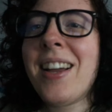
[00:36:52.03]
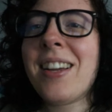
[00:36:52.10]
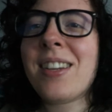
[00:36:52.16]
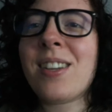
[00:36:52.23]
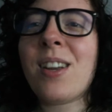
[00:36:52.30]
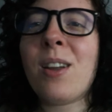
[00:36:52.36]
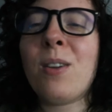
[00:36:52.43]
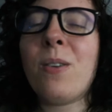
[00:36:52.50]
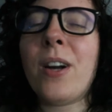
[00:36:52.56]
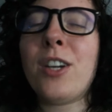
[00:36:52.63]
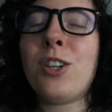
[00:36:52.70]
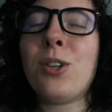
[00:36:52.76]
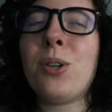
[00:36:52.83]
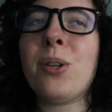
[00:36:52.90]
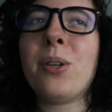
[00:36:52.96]
Because
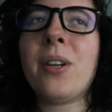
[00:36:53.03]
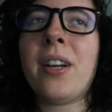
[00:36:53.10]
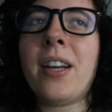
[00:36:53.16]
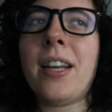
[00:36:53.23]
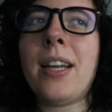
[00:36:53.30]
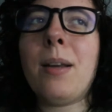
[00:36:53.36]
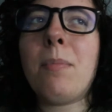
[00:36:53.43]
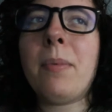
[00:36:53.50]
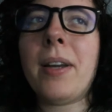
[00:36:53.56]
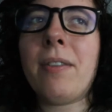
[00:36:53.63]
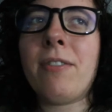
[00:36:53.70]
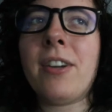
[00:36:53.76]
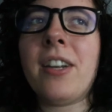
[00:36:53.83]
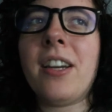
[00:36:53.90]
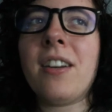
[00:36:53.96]
otherwise, you're just going to keep
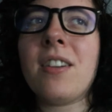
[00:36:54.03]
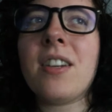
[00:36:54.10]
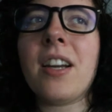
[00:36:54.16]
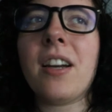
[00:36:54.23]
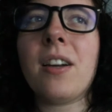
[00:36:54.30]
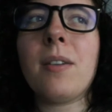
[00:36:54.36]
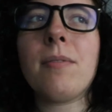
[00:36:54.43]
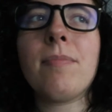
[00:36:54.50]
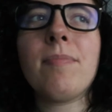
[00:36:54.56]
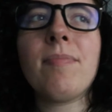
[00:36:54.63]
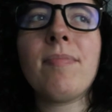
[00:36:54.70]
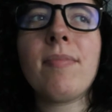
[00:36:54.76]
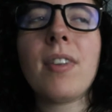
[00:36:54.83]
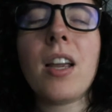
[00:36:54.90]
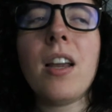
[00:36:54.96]
feeling sick.
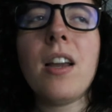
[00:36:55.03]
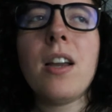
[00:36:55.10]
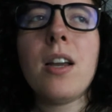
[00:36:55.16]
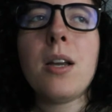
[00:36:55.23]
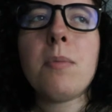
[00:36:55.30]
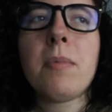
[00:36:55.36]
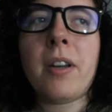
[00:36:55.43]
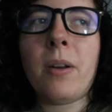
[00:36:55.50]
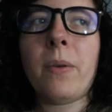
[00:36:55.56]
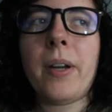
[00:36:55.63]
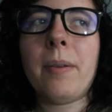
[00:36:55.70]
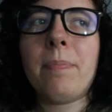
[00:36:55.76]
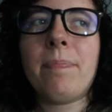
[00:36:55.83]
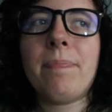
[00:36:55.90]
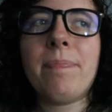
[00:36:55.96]

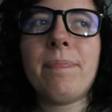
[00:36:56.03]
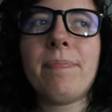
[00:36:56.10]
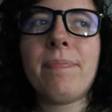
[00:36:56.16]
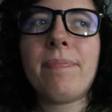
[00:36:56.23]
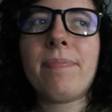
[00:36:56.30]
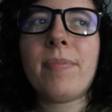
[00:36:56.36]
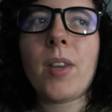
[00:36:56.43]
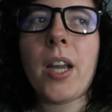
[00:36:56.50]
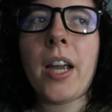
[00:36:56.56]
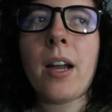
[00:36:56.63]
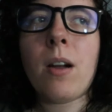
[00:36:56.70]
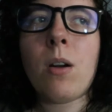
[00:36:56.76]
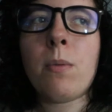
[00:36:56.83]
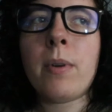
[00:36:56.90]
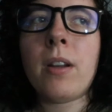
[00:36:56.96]
Anyway,
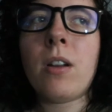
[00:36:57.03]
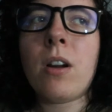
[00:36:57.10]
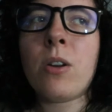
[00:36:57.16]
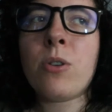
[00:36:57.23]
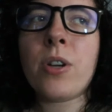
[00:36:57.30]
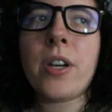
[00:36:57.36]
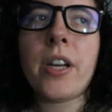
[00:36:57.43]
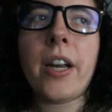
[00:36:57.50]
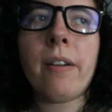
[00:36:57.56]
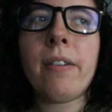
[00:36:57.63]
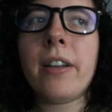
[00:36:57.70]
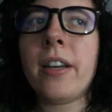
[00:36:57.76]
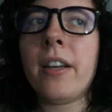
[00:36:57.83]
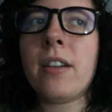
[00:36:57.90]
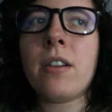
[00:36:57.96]
yeah, all my laundry,
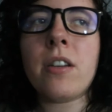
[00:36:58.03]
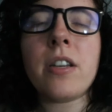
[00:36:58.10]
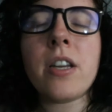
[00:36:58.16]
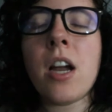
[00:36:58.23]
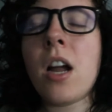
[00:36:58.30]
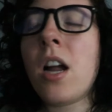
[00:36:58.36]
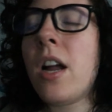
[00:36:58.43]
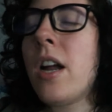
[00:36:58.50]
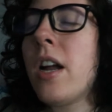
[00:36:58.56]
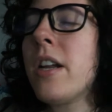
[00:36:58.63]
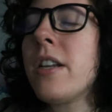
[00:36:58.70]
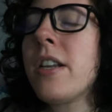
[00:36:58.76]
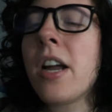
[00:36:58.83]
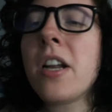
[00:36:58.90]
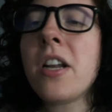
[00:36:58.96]
everything is
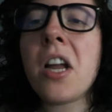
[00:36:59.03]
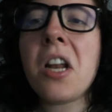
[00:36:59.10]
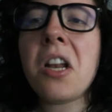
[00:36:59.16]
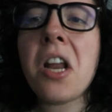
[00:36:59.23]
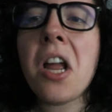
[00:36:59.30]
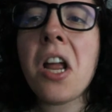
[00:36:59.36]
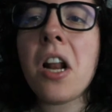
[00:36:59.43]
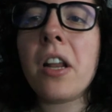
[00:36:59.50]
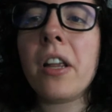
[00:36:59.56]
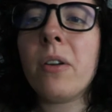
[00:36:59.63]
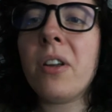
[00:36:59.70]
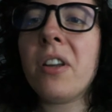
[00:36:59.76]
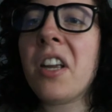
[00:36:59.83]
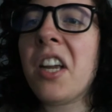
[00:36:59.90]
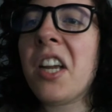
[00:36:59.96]
done, done, done, done. The
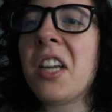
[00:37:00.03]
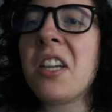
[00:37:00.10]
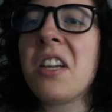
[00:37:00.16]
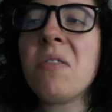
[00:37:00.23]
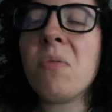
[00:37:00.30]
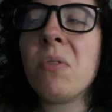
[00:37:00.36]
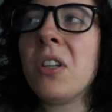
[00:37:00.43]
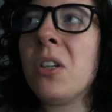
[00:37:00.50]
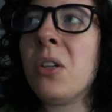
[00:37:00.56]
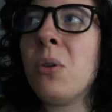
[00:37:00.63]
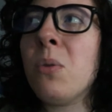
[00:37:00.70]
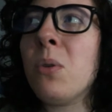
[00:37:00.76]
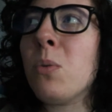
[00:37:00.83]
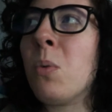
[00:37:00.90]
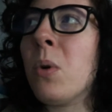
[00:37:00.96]
only thing I didn't really
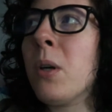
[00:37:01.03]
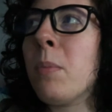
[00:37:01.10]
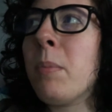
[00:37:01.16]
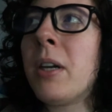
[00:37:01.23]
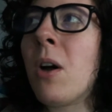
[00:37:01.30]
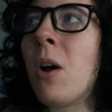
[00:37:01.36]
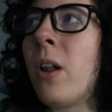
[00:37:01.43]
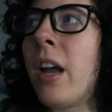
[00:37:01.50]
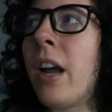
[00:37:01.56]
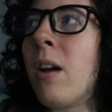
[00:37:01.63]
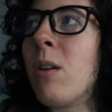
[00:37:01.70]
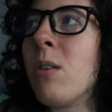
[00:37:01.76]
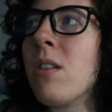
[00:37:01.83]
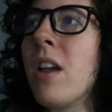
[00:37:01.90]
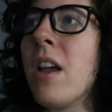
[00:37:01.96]
do was work on my
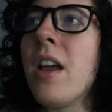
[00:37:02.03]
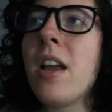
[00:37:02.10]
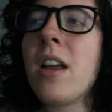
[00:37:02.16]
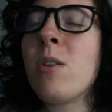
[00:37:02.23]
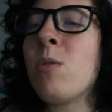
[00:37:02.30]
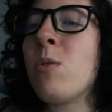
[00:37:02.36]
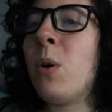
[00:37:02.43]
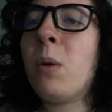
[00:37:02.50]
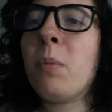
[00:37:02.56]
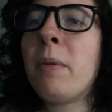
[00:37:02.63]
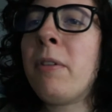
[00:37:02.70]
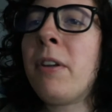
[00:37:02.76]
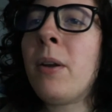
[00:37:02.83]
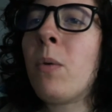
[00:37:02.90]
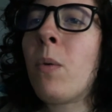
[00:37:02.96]
dollhouse and soak
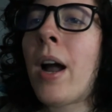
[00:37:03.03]
my feet.